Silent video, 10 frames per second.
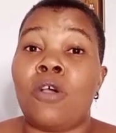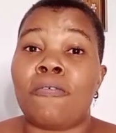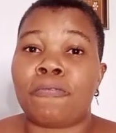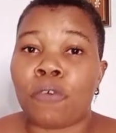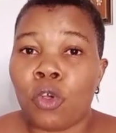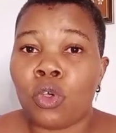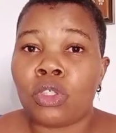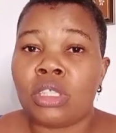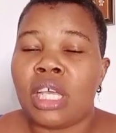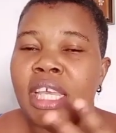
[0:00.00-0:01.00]

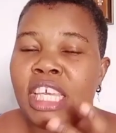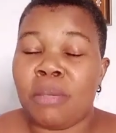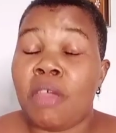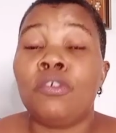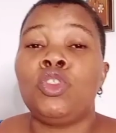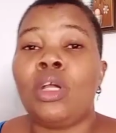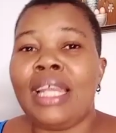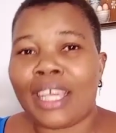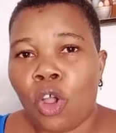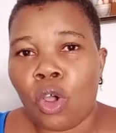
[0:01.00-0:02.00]
unfollowed him, even though
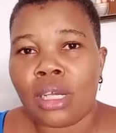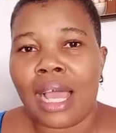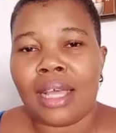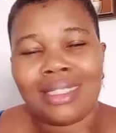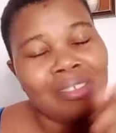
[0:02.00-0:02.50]
Lakon